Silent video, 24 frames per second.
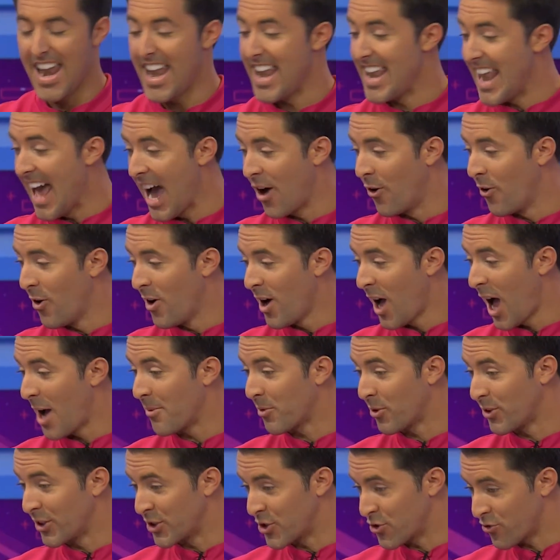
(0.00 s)
Now, I'm
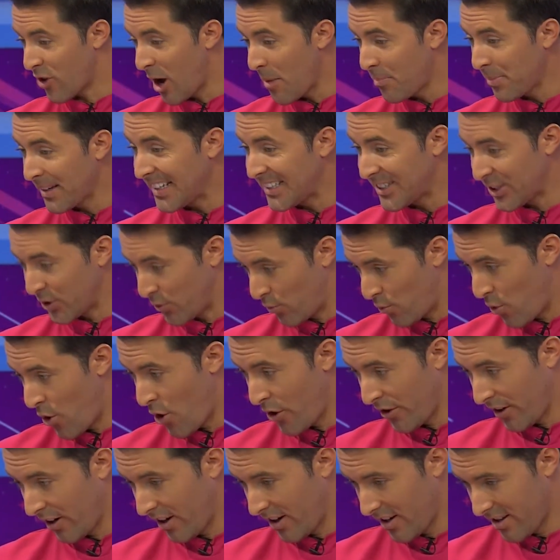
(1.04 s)
gonna drop it into the
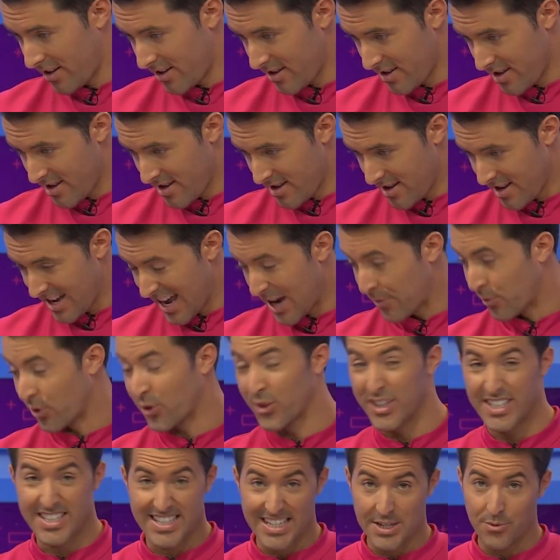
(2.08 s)
water. Okay. And we're
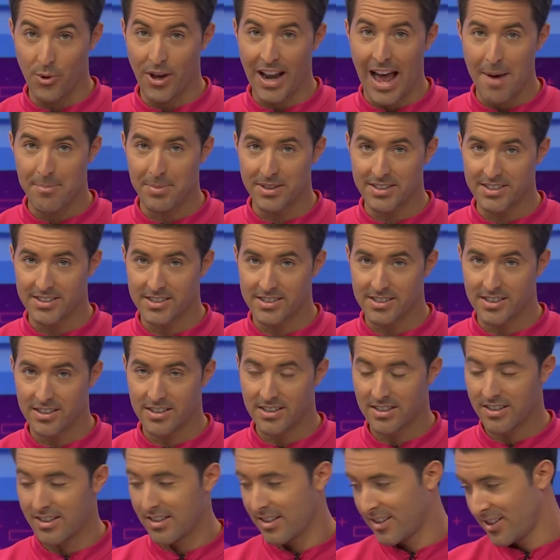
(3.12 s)
gonna see what happens.
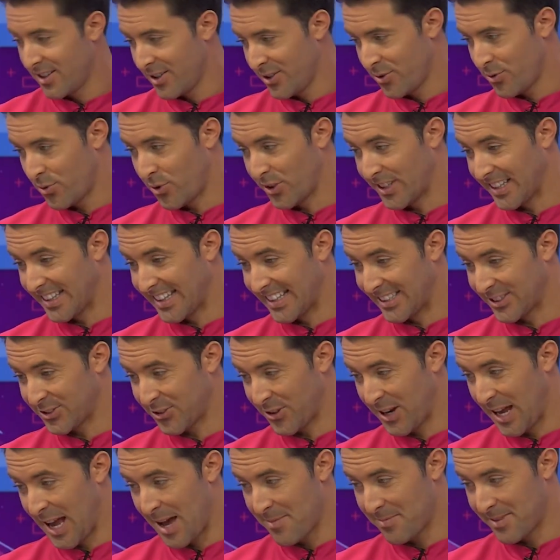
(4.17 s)
Hmm. What do you think's
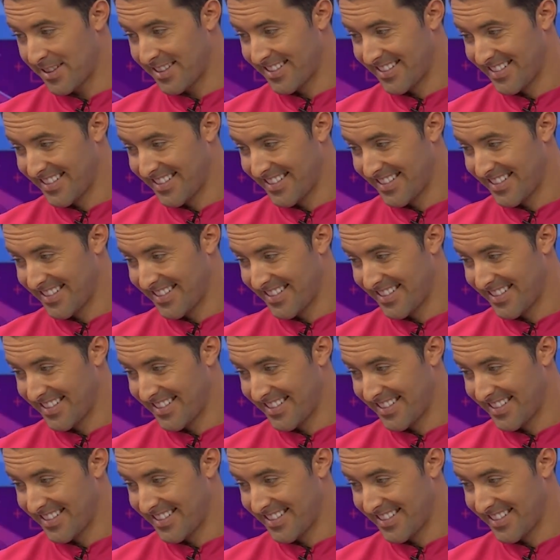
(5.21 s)
gonna happen?